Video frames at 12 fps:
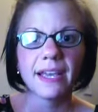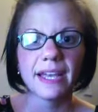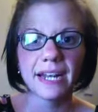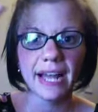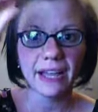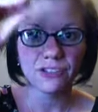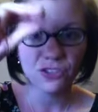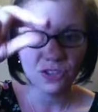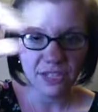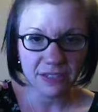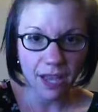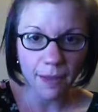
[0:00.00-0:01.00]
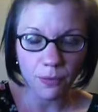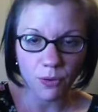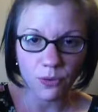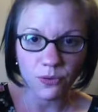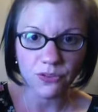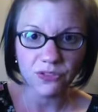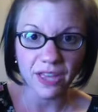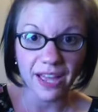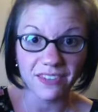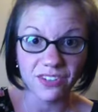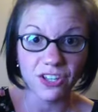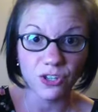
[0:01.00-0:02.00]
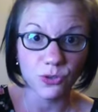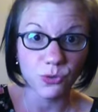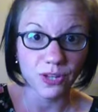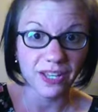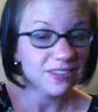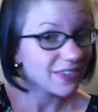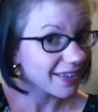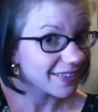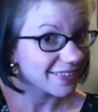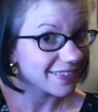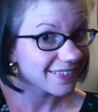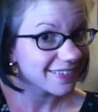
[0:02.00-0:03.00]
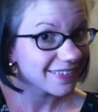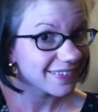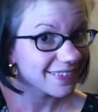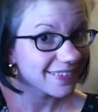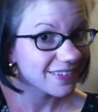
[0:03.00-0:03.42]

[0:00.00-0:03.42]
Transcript: it actually doubles as a concluding sentence